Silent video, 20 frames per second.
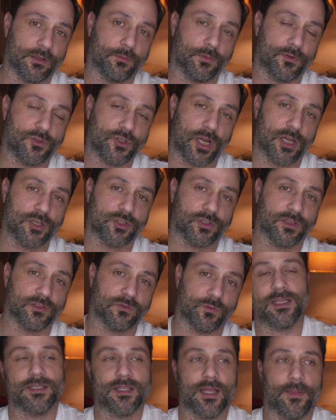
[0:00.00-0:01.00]
with
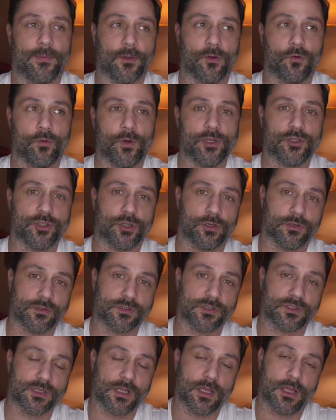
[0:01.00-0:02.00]
changelings, is that the
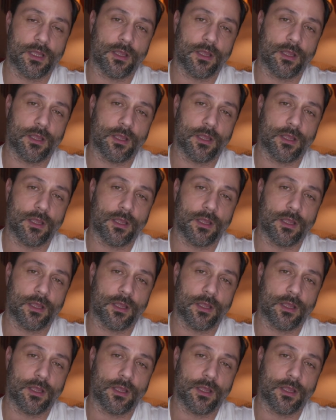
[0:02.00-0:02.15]
creatures